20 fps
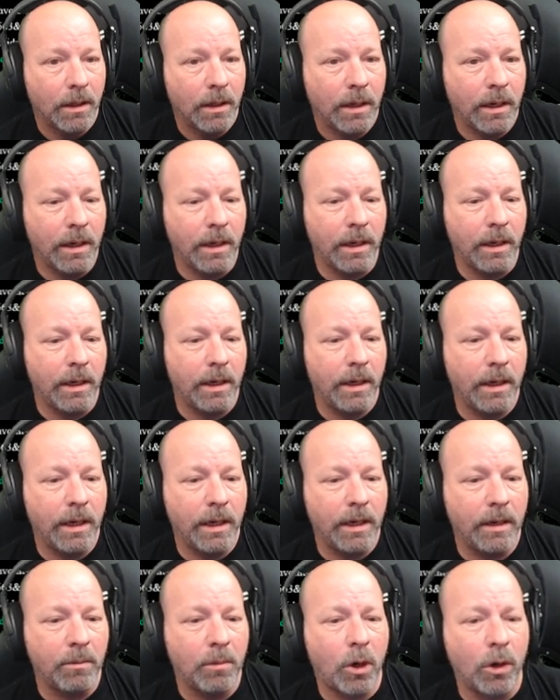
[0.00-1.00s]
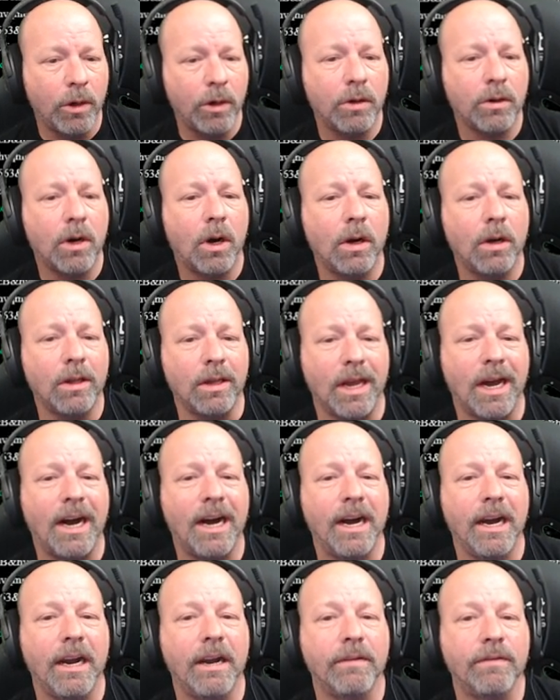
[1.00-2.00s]
And Mario Kart
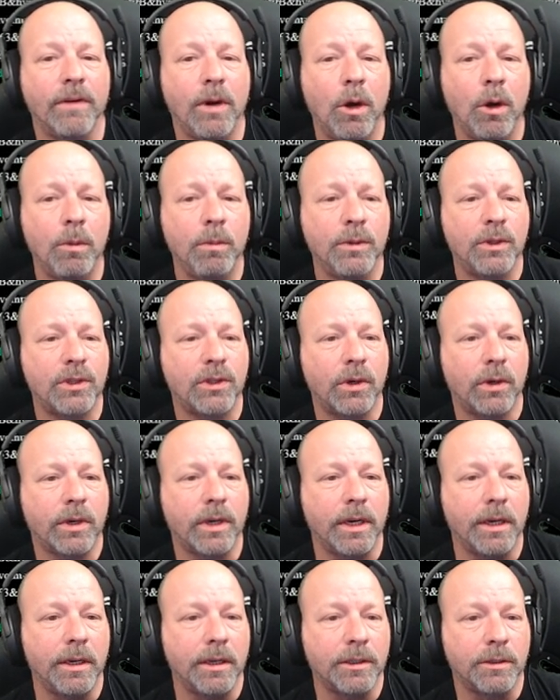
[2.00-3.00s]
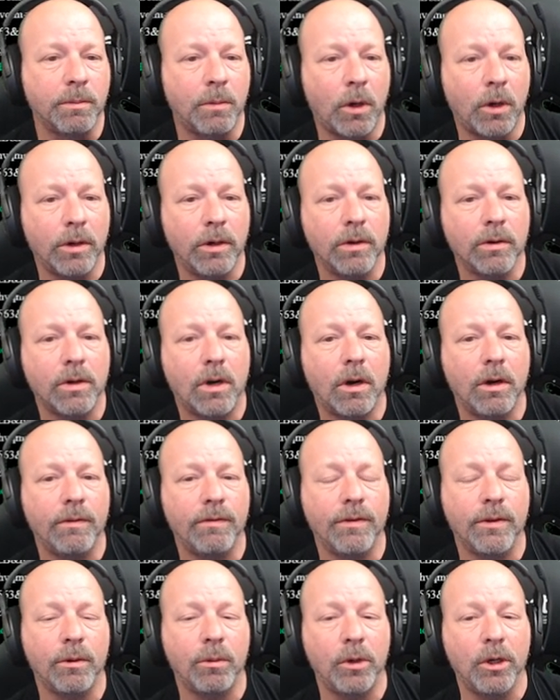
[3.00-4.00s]
Live Home Circuit is Mario Kart
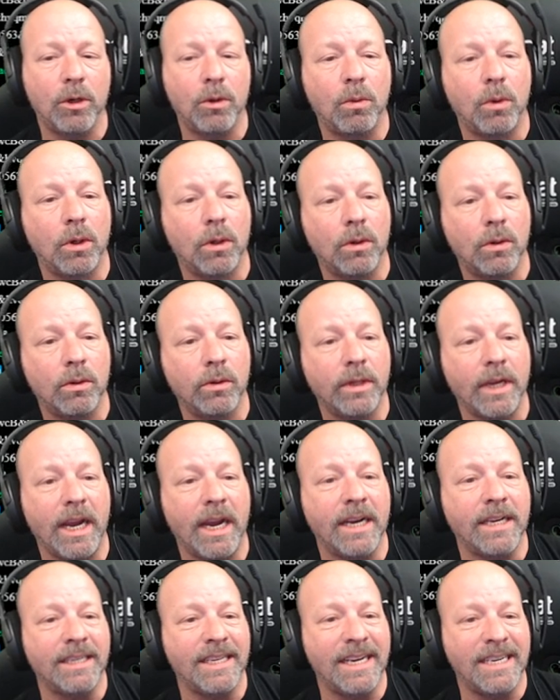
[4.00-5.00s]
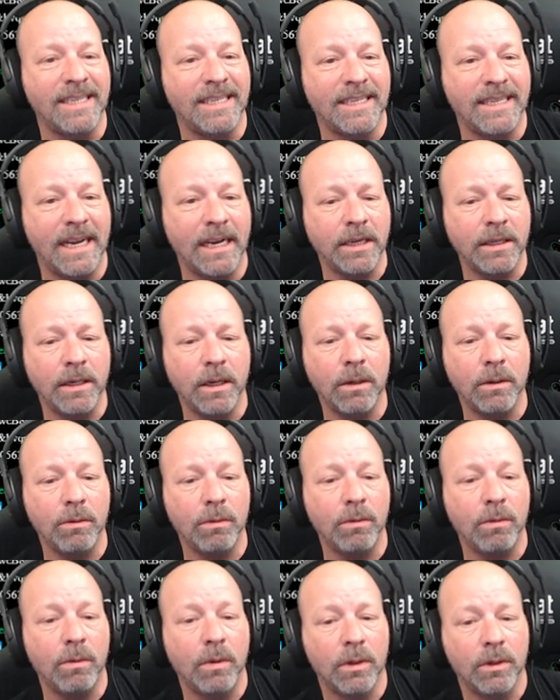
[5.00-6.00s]
for the real world and
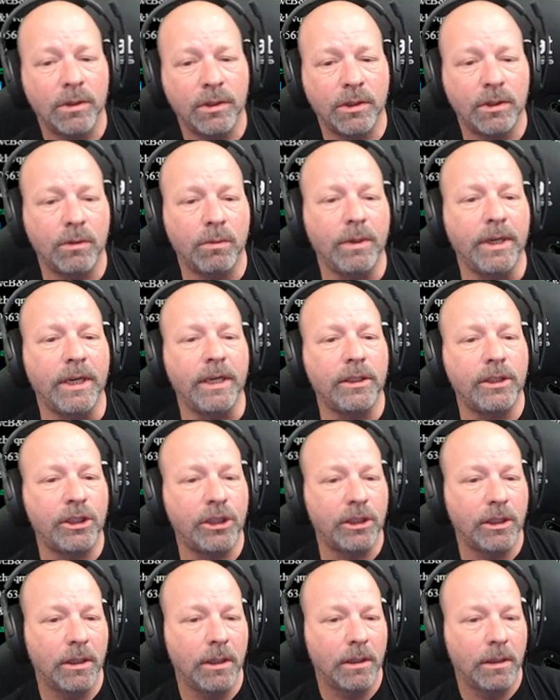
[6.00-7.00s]
Nintendo Switch.